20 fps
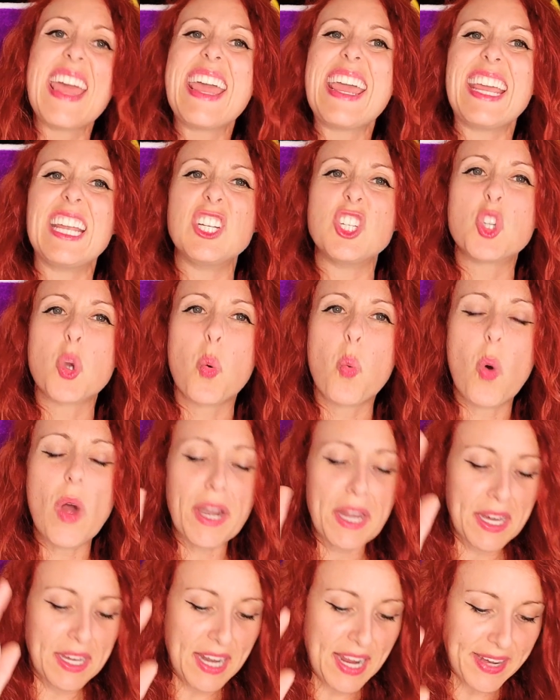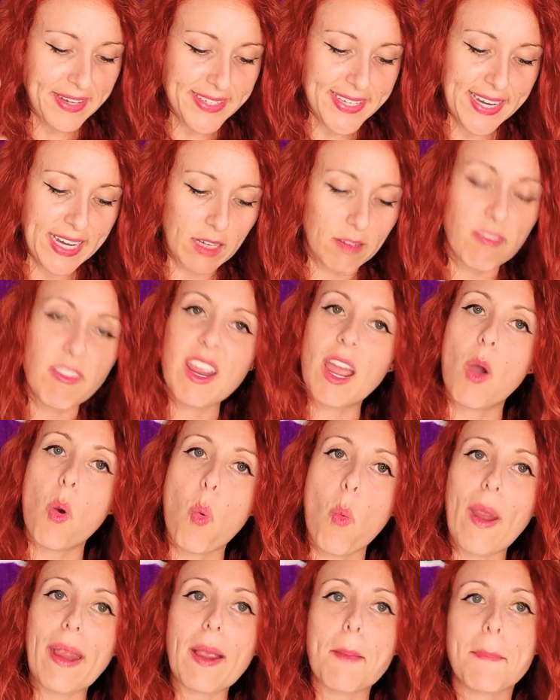in 2019 via
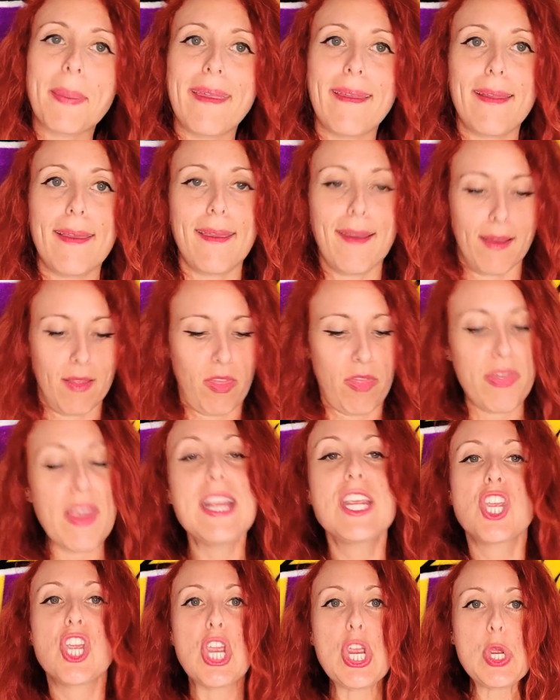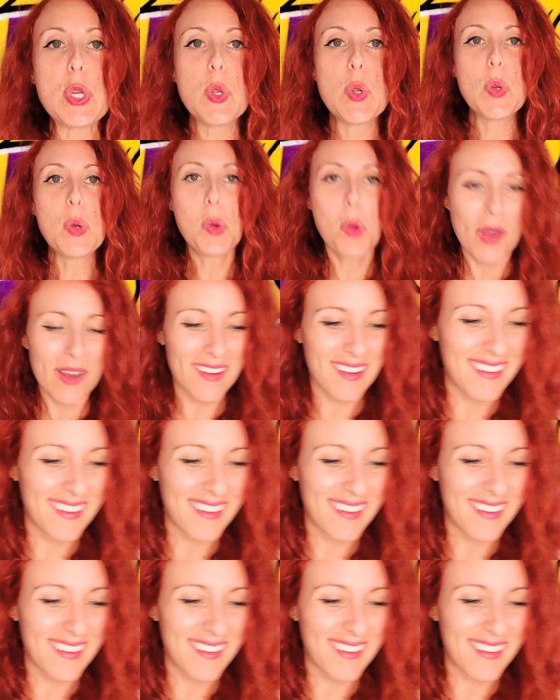Wikipedia. Thank you.